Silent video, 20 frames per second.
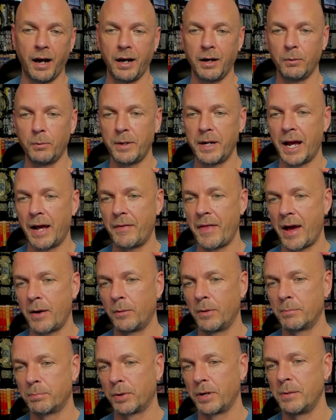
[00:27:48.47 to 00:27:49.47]
we had that
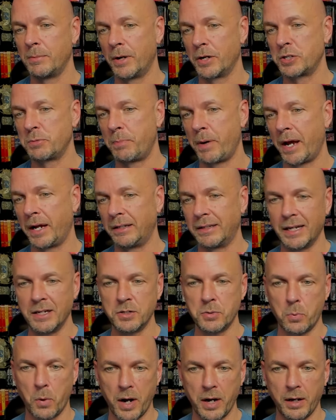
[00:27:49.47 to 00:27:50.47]
one pretty much pegged as
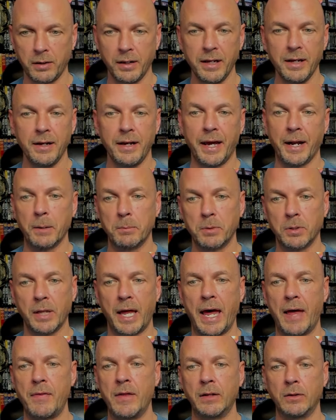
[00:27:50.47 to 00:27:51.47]
well, and I'm
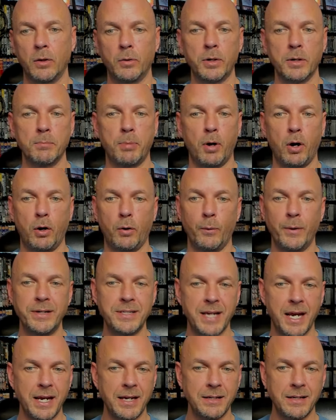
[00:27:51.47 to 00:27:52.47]
glad that Logan Paul
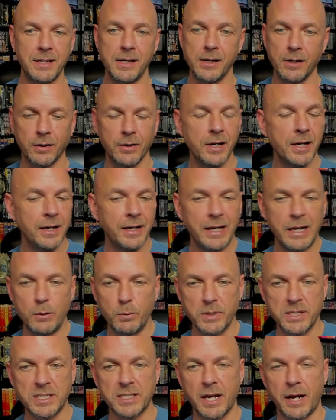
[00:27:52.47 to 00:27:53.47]
retained here. He
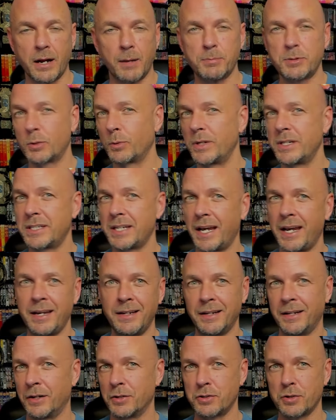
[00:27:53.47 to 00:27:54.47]
was set up to retain,
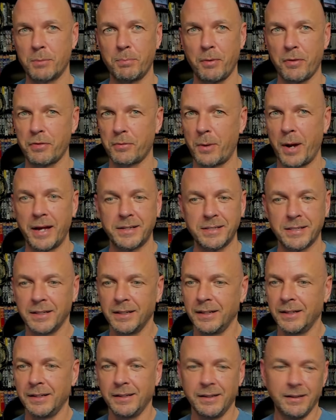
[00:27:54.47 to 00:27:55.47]
and a triple threat.
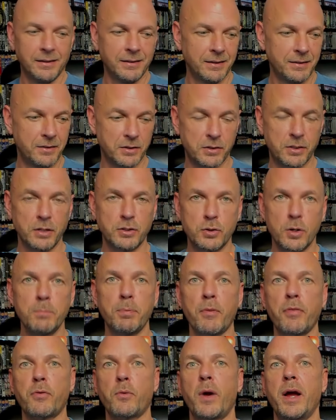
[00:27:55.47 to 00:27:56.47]
The triple
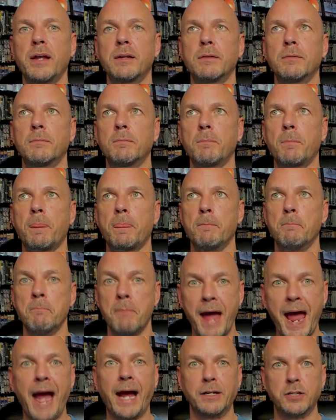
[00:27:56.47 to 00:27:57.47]
threat
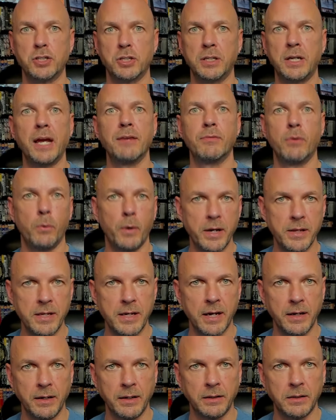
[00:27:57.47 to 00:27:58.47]
match gave away the
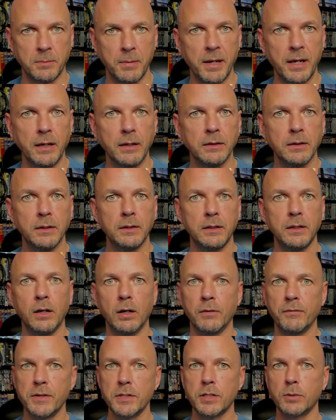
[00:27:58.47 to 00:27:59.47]
ending to me. You know,
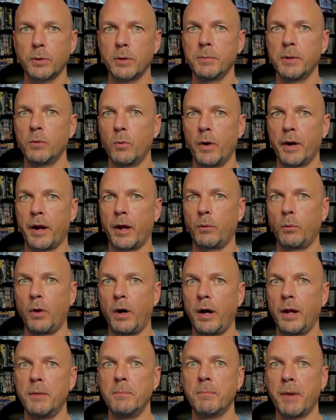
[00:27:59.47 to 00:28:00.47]
if this would have been
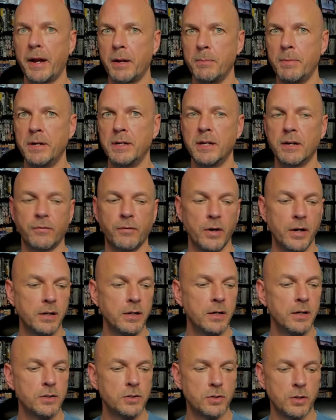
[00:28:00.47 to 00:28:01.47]
one-on-one, might have been different.
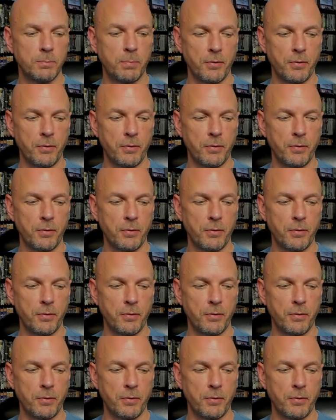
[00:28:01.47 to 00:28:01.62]
Triple